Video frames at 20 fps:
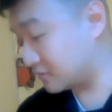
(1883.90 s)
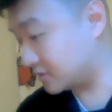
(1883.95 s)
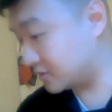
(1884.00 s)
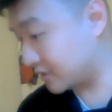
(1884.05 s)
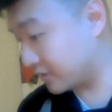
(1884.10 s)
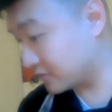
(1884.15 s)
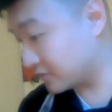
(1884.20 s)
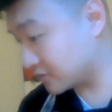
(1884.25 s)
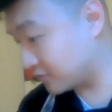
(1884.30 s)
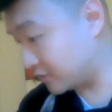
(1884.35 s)

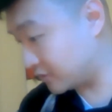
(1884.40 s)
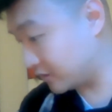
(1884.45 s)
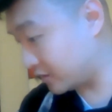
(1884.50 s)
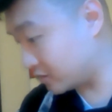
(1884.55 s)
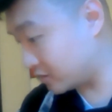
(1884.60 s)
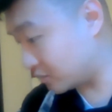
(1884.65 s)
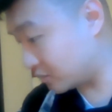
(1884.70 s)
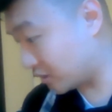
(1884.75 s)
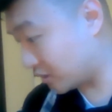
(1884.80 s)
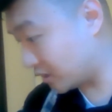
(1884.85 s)
sales for the
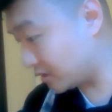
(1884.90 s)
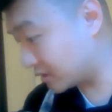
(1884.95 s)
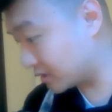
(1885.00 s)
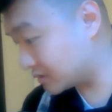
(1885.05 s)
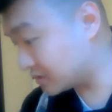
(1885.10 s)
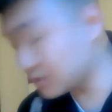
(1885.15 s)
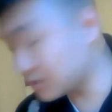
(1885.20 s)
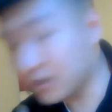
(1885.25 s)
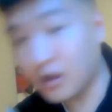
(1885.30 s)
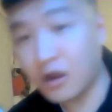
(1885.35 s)
other
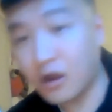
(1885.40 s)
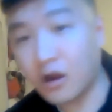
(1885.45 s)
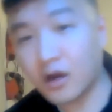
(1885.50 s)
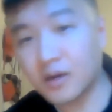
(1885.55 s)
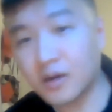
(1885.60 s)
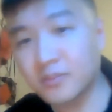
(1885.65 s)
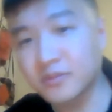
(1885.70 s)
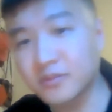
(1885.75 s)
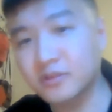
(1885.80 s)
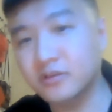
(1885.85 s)
products.
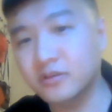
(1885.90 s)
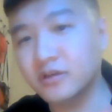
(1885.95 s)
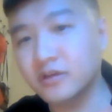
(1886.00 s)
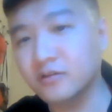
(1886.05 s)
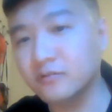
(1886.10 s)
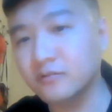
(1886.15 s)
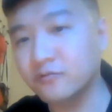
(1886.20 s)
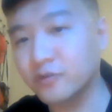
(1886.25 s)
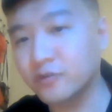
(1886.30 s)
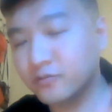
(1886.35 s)
For
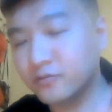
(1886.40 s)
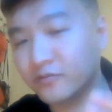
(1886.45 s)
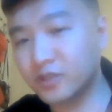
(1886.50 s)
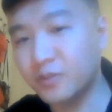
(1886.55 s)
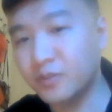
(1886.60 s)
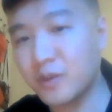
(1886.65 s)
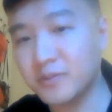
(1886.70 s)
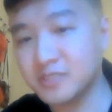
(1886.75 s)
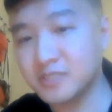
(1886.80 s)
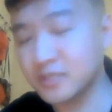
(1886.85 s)

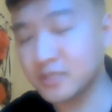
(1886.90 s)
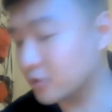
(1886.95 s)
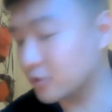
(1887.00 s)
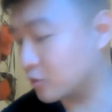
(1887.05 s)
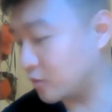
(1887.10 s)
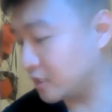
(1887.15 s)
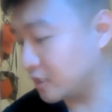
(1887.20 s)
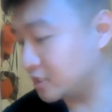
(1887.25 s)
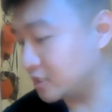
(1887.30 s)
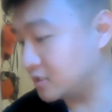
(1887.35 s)
the purpose of your
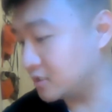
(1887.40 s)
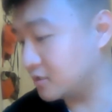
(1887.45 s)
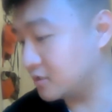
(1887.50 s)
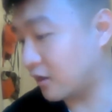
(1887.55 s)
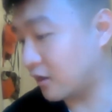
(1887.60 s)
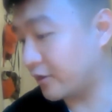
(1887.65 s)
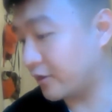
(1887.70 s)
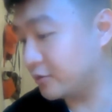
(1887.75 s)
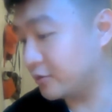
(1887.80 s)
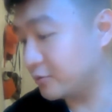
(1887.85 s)
question,
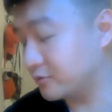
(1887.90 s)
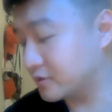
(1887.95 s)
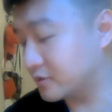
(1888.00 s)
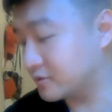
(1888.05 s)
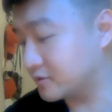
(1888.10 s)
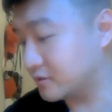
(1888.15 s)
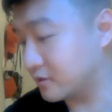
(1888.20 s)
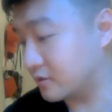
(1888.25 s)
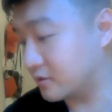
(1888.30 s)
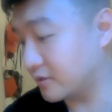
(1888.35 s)
are you
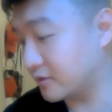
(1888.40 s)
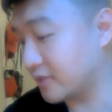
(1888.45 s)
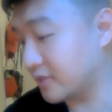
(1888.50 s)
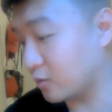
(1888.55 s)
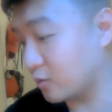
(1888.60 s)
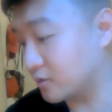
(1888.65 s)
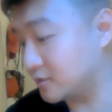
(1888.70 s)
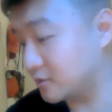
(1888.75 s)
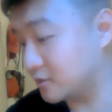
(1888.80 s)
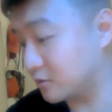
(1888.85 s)
considering
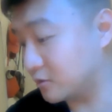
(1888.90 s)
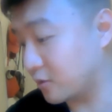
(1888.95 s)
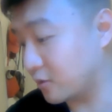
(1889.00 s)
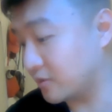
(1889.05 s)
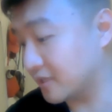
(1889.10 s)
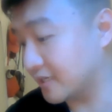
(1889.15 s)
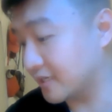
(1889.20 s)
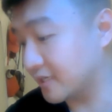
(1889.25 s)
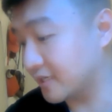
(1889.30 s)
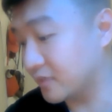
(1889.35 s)
that we're still
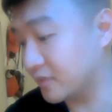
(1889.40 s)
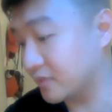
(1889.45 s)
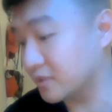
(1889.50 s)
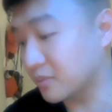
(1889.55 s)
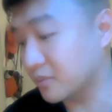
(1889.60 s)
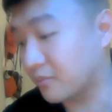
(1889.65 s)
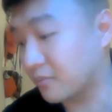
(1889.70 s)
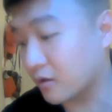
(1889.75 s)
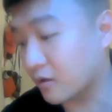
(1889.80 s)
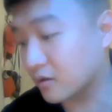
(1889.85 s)
going to keep
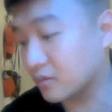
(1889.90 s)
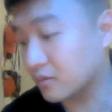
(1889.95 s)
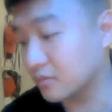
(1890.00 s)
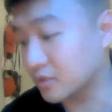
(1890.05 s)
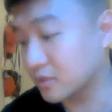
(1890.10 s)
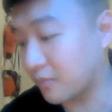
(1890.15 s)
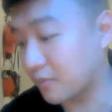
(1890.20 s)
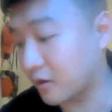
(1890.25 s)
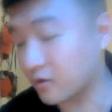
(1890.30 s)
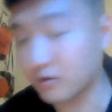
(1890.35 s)
the
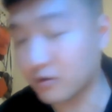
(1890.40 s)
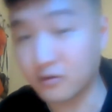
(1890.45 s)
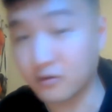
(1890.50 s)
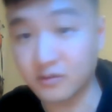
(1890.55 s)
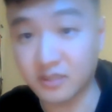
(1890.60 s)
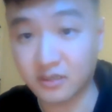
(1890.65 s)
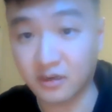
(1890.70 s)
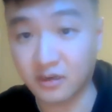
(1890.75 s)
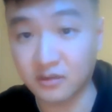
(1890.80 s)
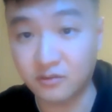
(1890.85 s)
marker
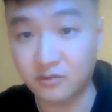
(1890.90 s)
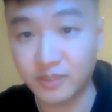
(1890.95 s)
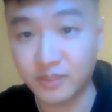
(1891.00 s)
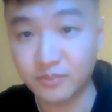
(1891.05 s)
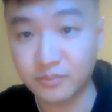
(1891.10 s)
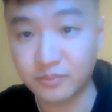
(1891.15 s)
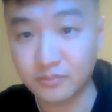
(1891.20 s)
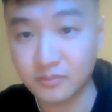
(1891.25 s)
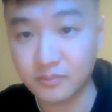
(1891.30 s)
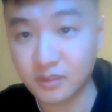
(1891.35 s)
and the
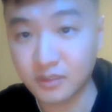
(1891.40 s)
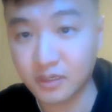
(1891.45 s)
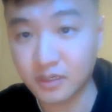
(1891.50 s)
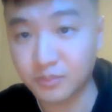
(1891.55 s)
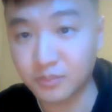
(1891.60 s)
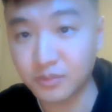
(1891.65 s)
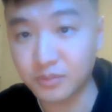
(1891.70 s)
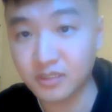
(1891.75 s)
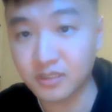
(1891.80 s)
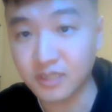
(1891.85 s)
coloring
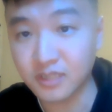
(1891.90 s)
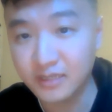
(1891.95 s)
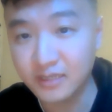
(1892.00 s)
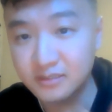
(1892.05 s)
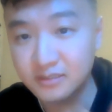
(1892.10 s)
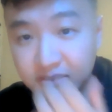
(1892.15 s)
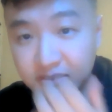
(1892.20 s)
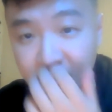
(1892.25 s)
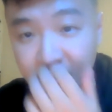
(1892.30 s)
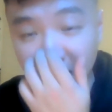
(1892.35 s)
book
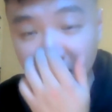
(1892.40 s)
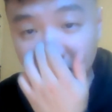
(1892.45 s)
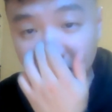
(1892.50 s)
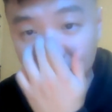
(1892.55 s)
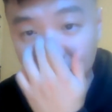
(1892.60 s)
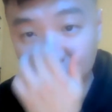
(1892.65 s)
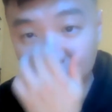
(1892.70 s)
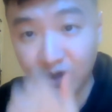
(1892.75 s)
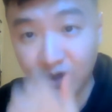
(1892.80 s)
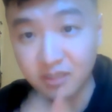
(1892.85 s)
lines,
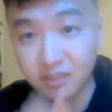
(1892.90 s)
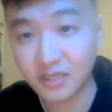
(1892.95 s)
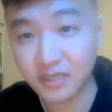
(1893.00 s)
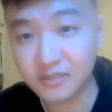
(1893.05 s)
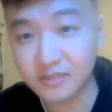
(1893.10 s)
product